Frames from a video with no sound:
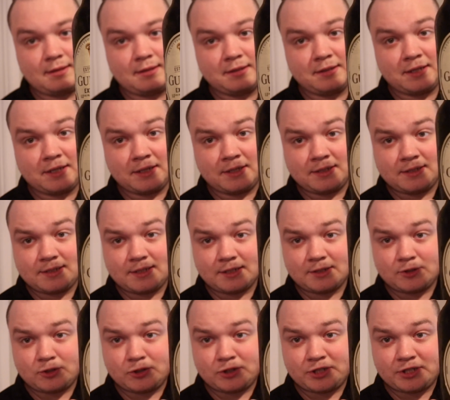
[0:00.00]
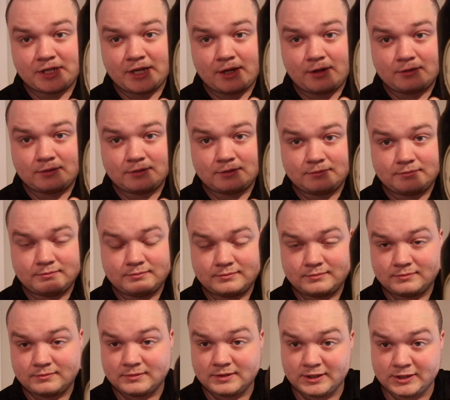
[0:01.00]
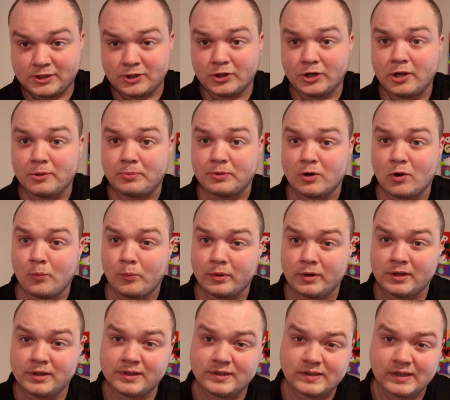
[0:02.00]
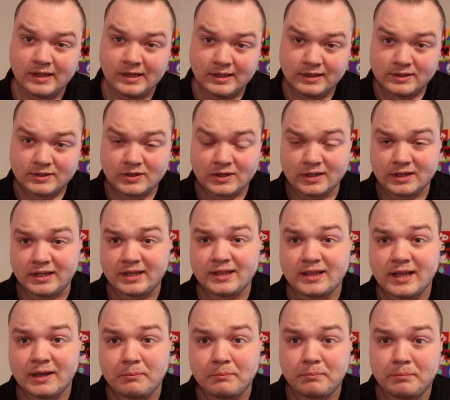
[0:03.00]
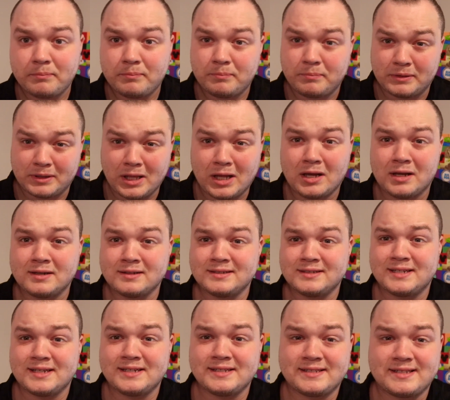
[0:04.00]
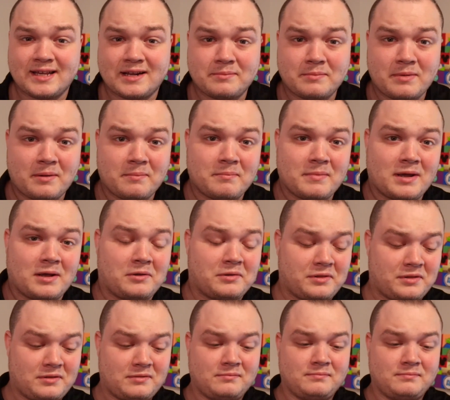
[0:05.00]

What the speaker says: the Guinness Extra Stout. Let's hurry up and open this so I can get that blonde taste out of my mouth.